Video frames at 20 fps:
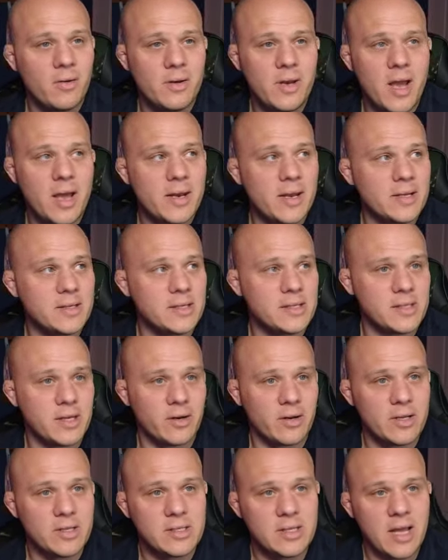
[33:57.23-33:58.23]
not
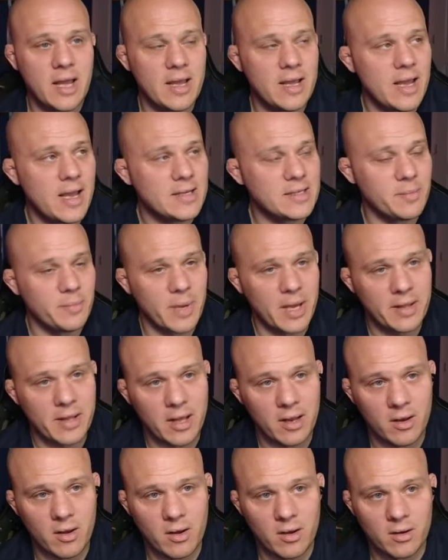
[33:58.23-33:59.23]
necessarily. It's not. It hasn't been
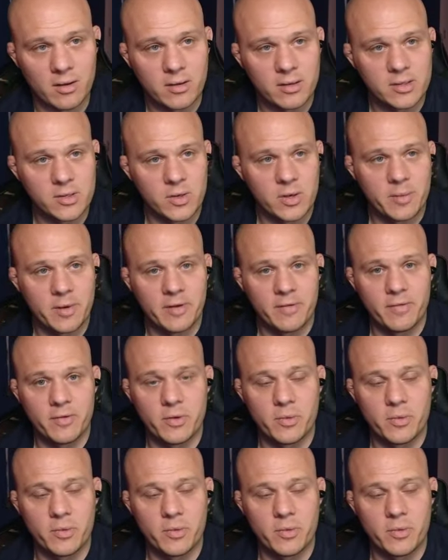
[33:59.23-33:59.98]
that long. It's only been a few